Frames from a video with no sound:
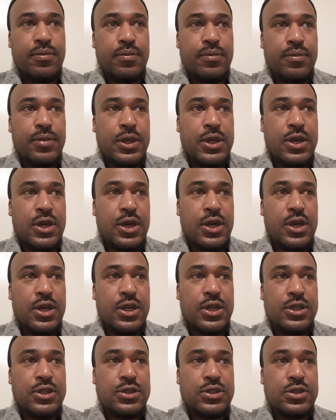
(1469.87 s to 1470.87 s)

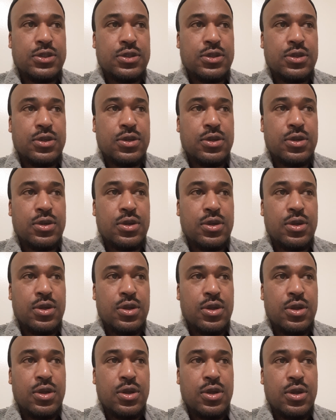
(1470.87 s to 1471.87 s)
because,
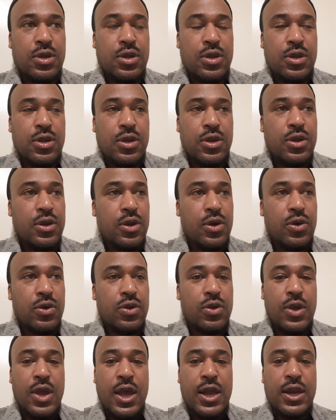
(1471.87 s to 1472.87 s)
you know,
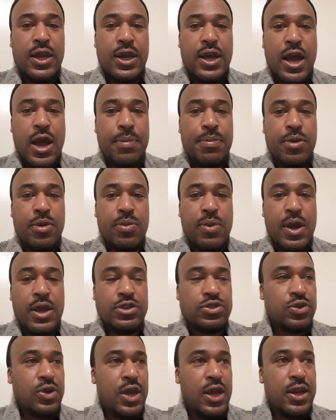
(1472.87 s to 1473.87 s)
you had the
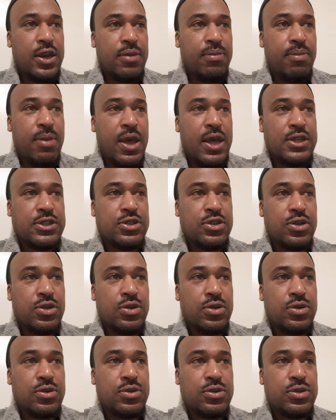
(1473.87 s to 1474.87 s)
copyright, you had the
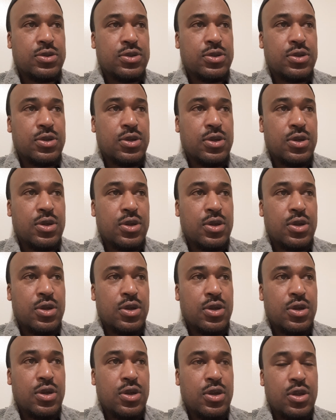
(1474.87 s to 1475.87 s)
master.
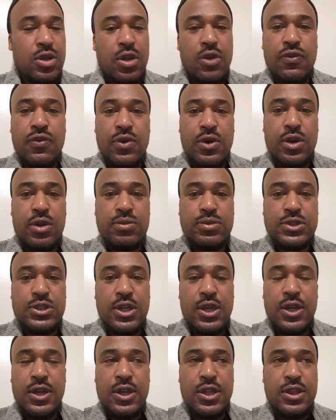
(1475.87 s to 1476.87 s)
You feel what I'm
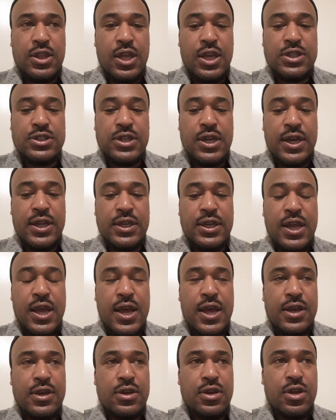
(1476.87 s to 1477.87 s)
saying? And things like
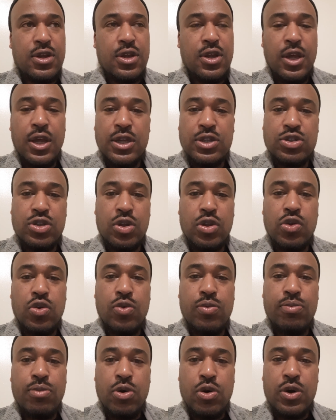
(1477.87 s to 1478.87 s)
that. So you
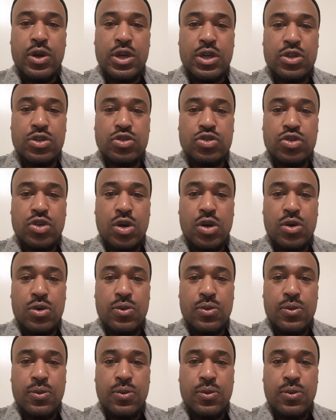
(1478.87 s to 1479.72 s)
more in control.